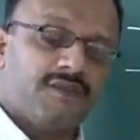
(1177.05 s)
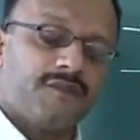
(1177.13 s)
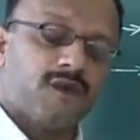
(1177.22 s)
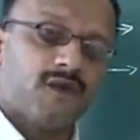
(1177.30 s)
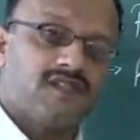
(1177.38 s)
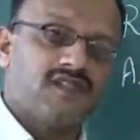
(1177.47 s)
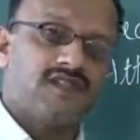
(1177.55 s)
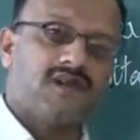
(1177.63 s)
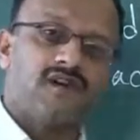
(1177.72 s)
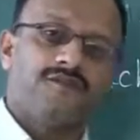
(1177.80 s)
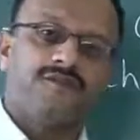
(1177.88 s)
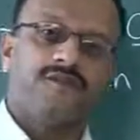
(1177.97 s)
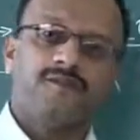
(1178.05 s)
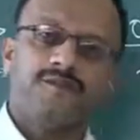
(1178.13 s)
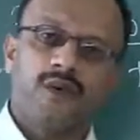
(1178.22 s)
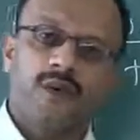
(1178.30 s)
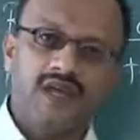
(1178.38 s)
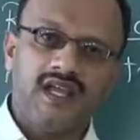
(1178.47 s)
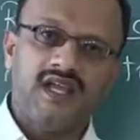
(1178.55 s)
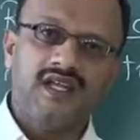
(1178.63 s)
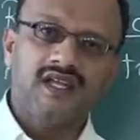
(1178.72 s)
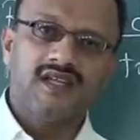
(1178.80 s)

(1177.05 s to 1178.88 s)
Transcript: process of protein